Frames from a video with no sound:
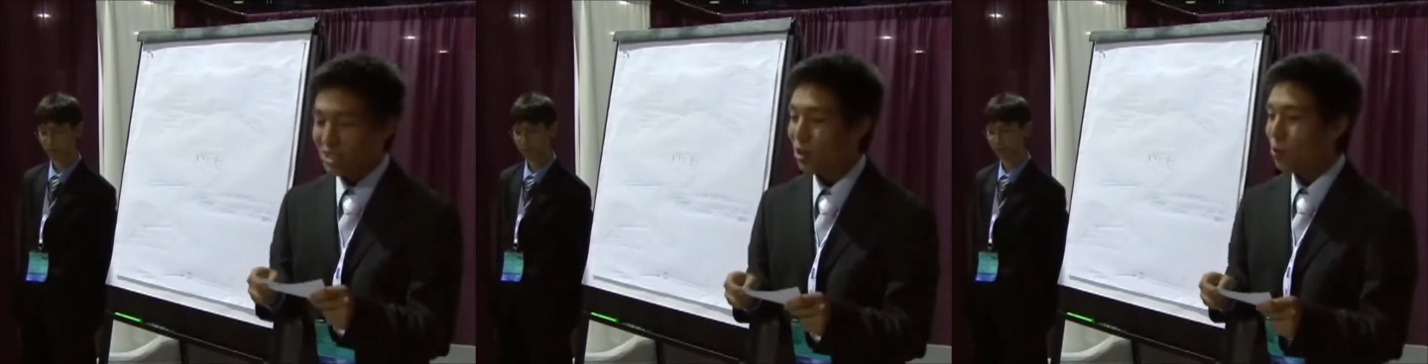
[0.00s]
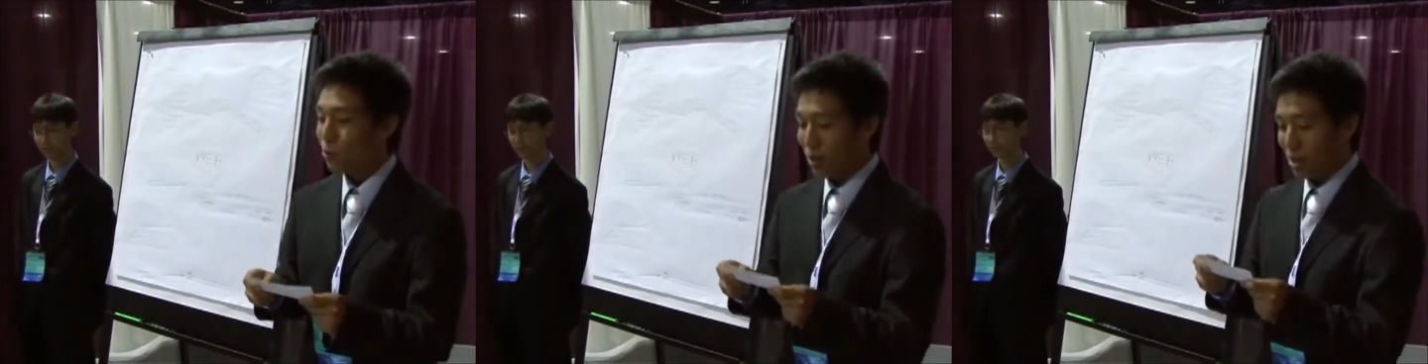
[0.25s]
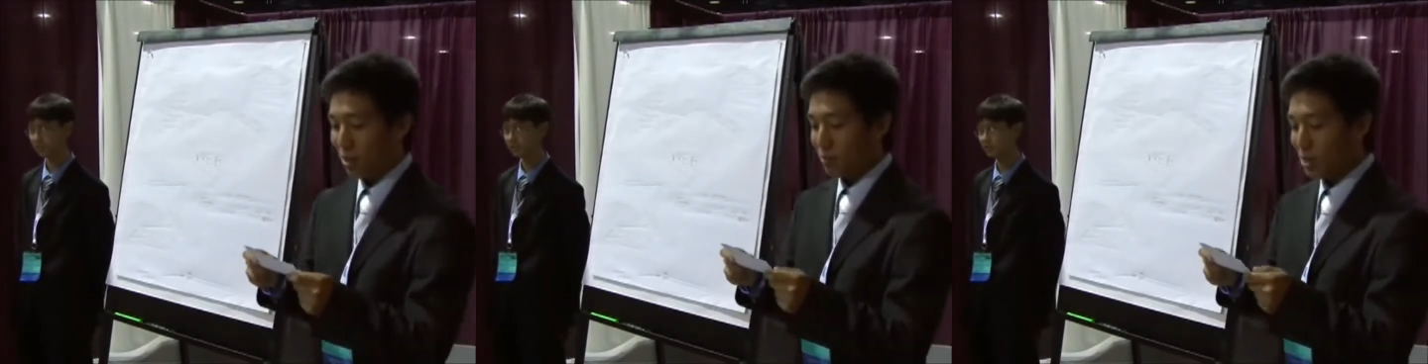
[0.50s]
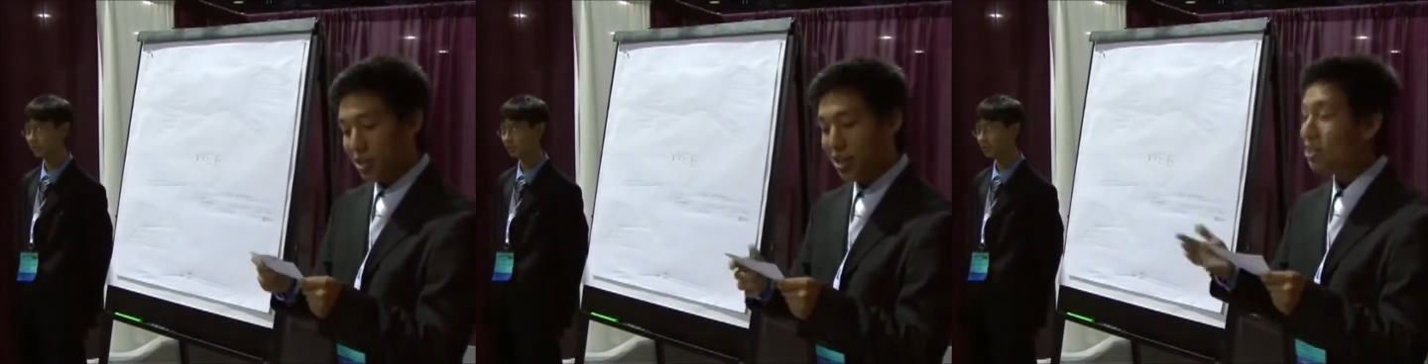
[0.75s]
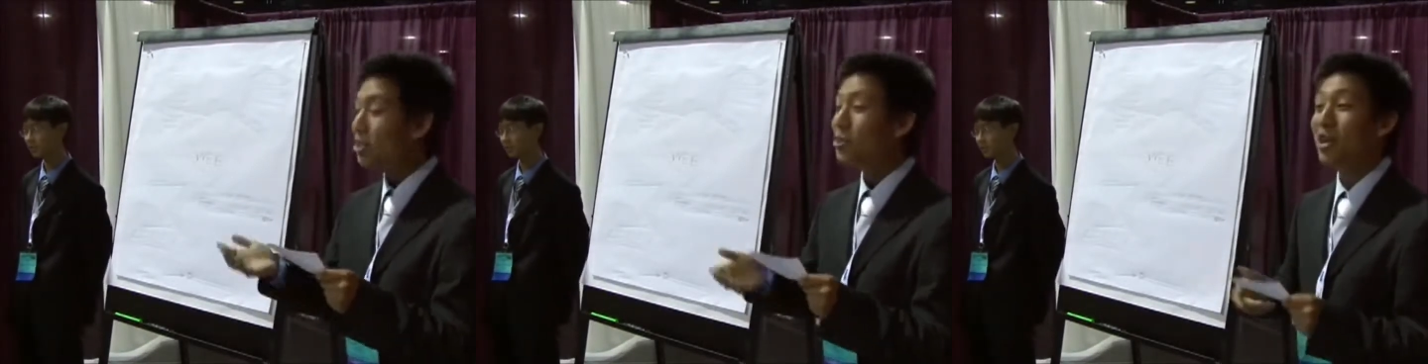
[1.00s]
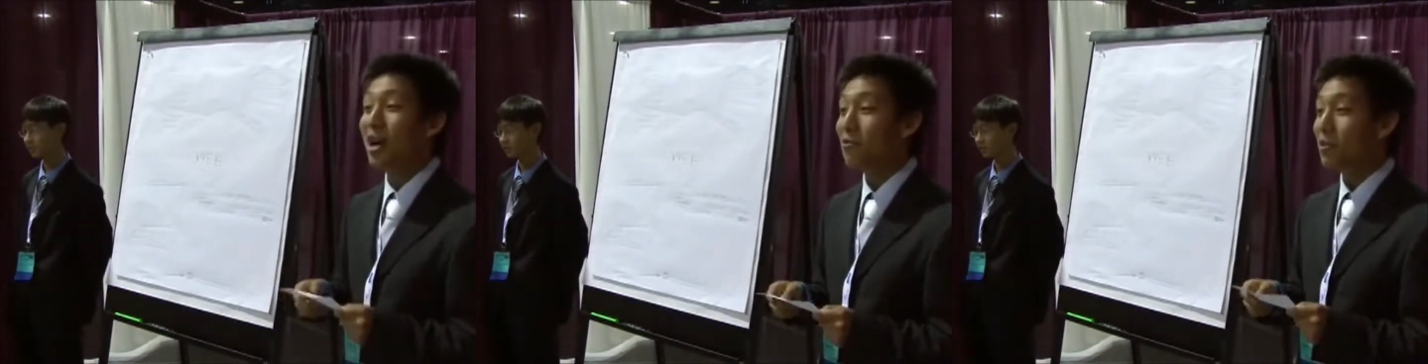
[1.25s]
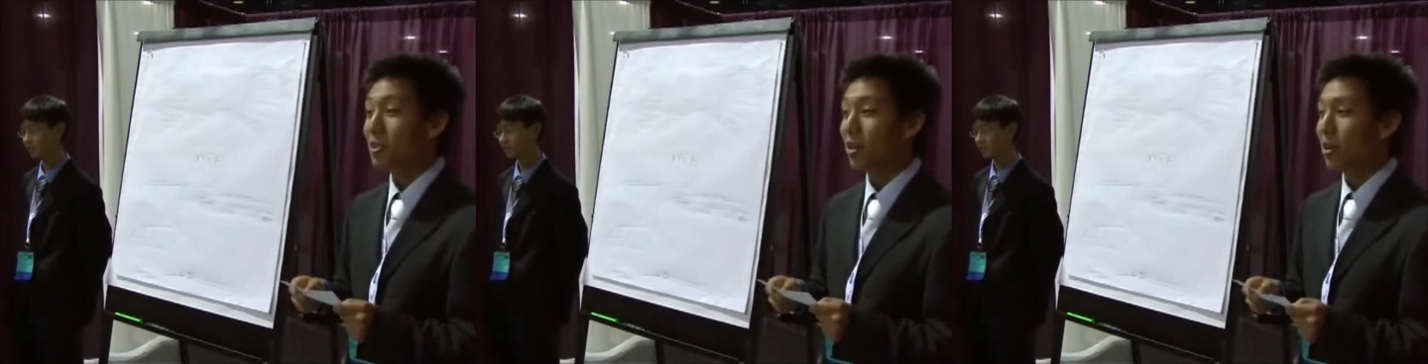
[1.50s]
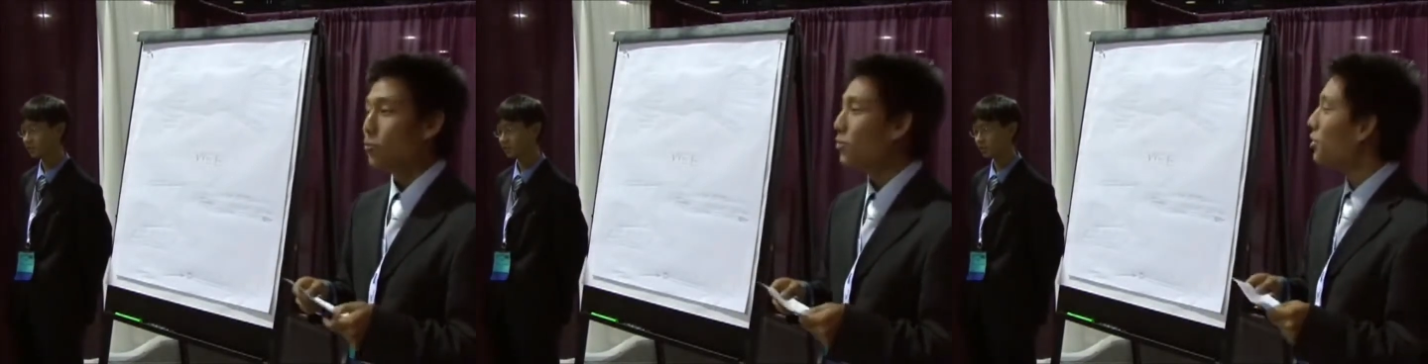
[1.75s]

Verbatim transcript: so um, to conclude everything,